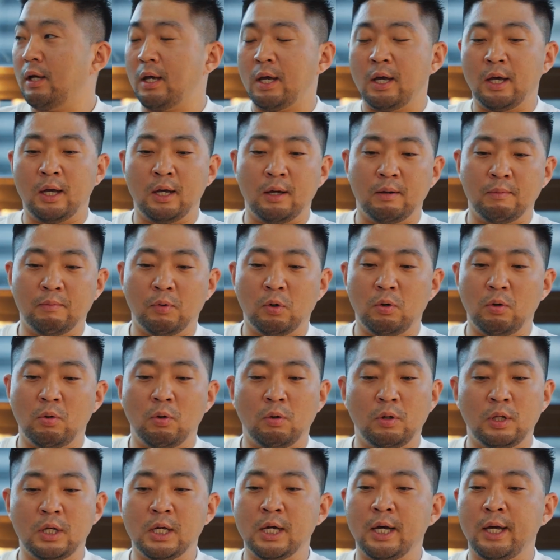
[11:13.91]
And
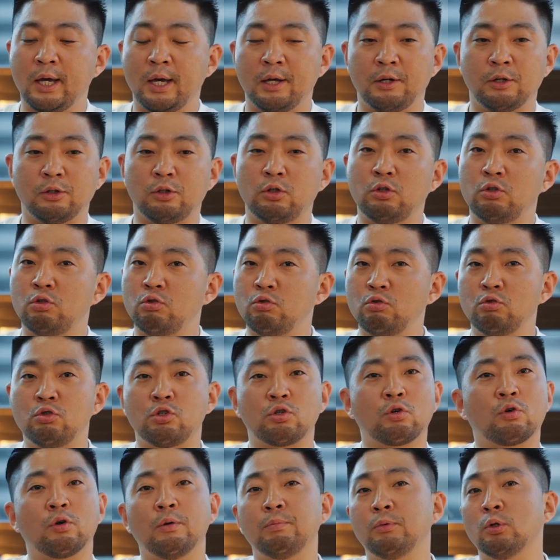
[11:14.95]
Mongolia had a
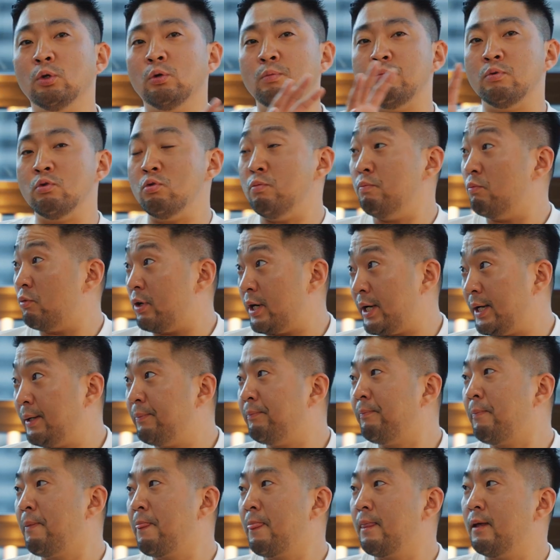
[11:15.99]
huge crypto boom, right?
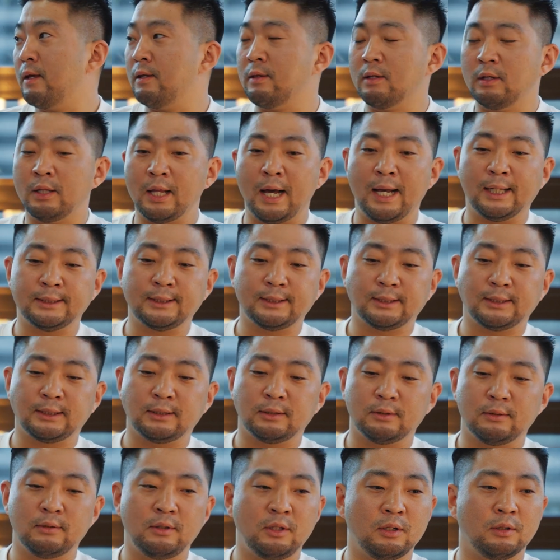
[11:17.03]
In the last,
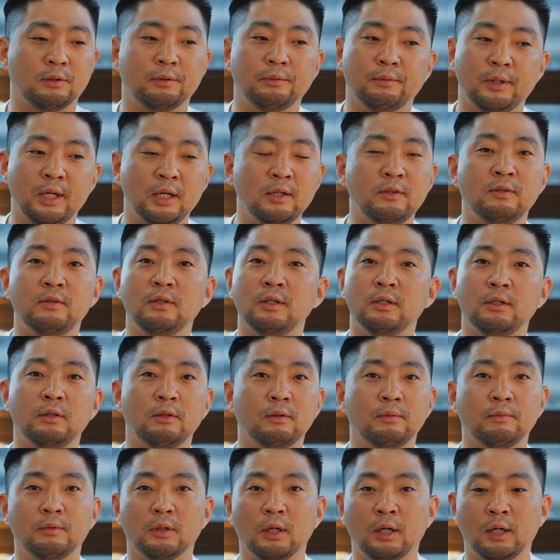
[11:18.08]

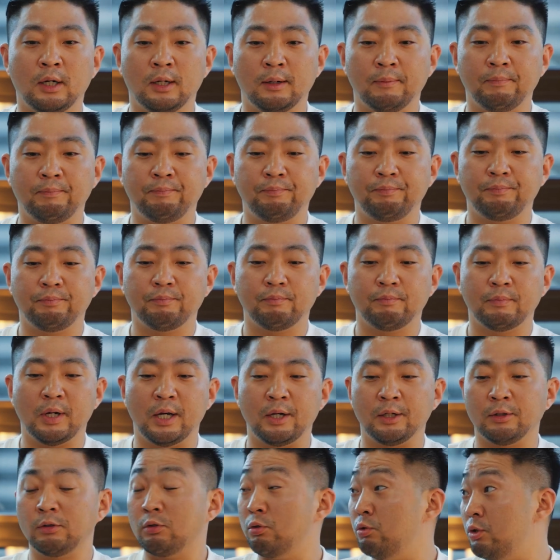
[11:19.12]
18,
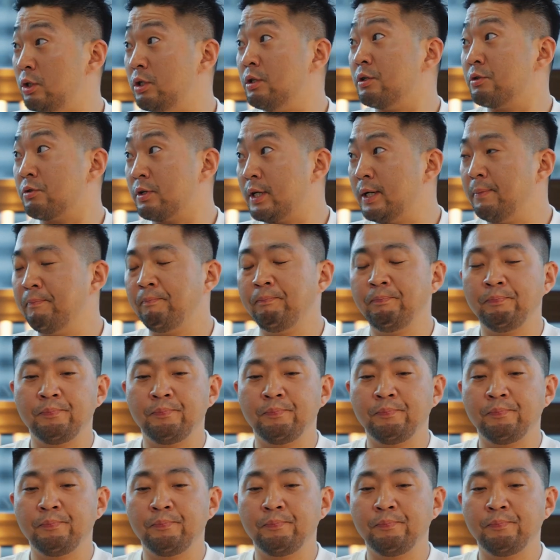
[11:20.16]
about 2 years, right?